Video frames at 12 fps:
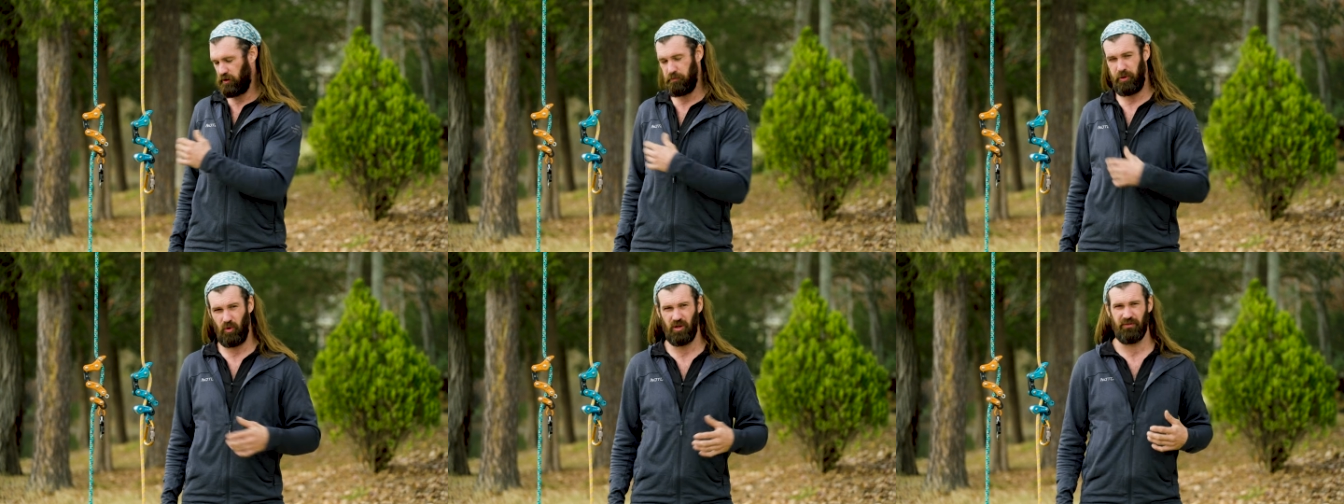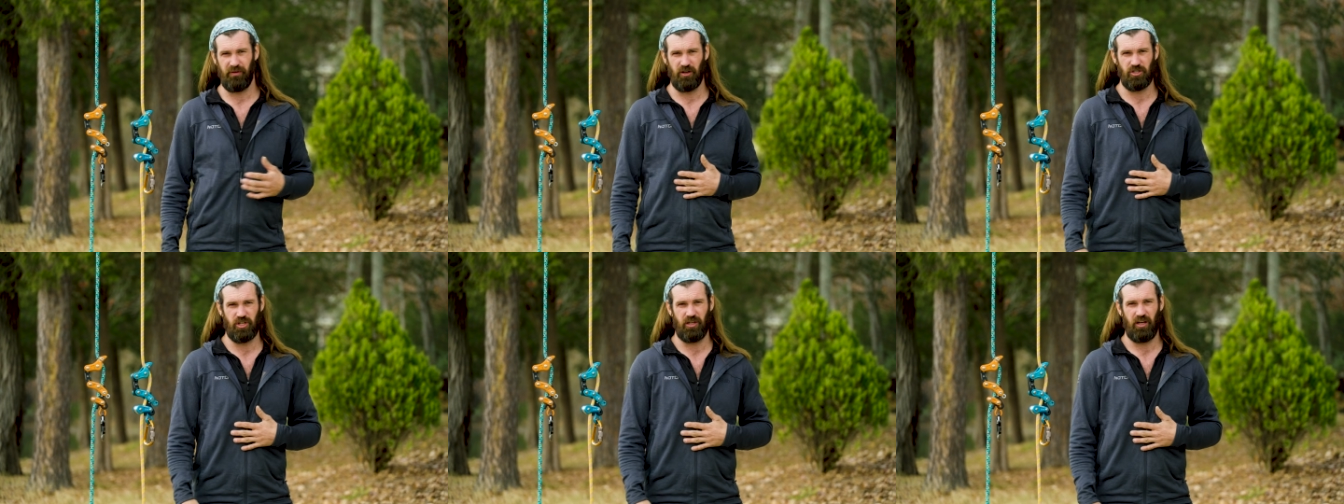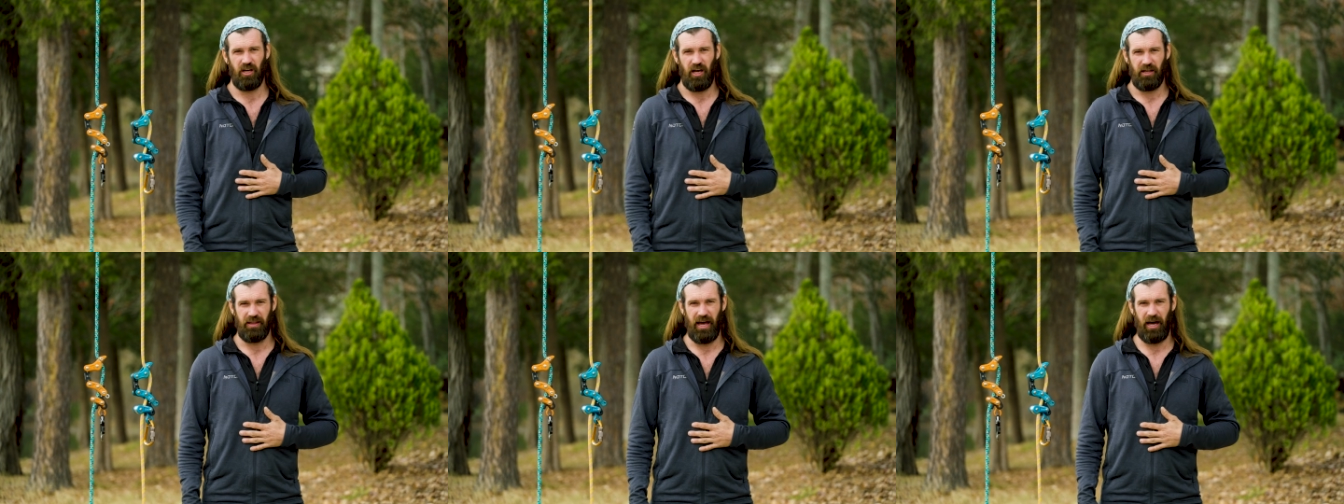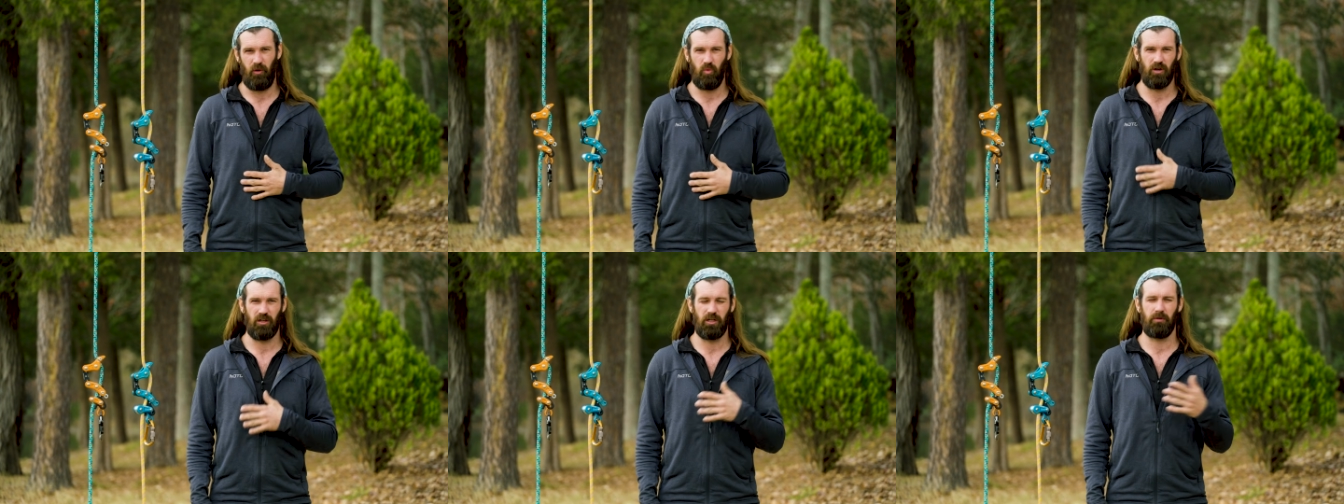the Pulley version that
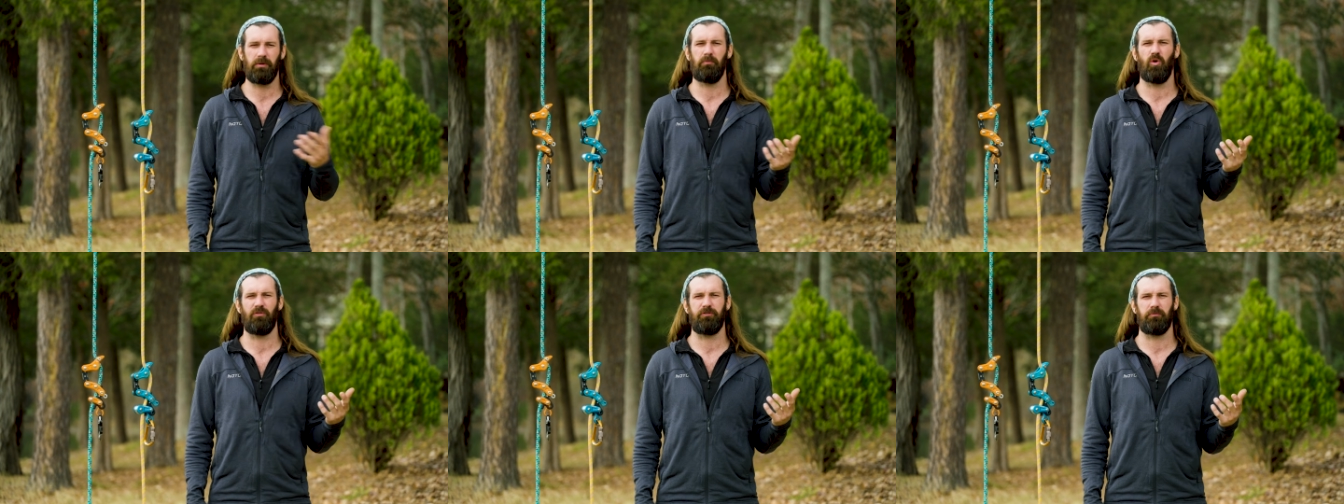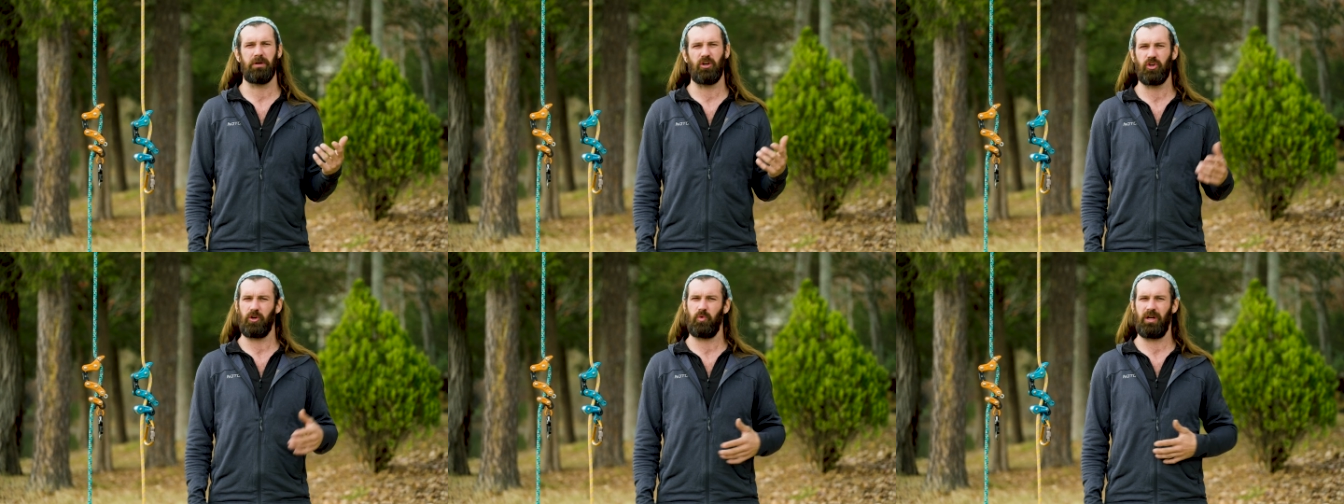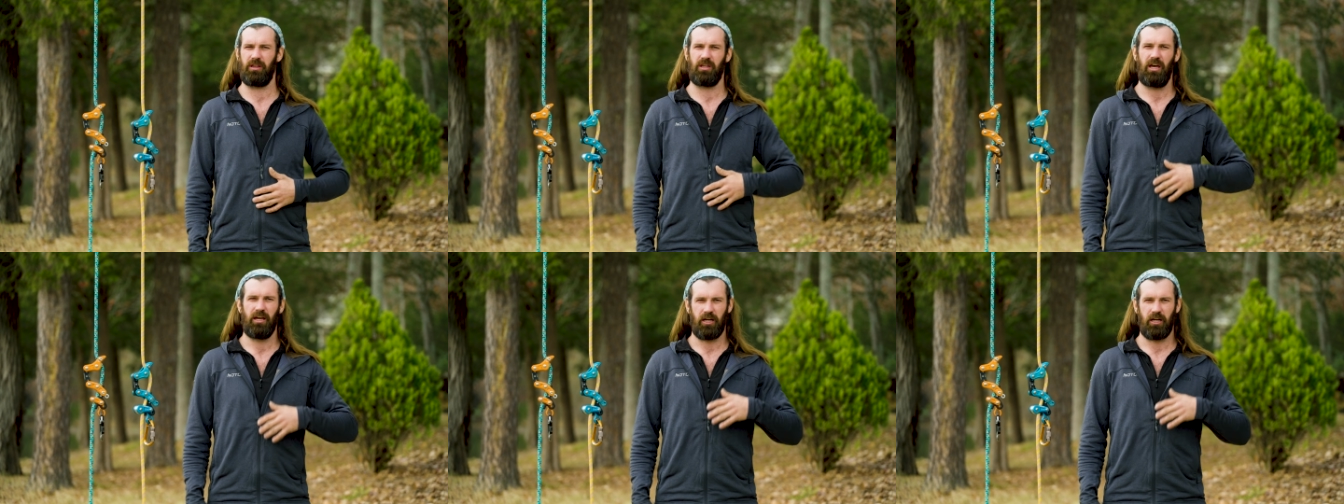we're a little bit more familiar with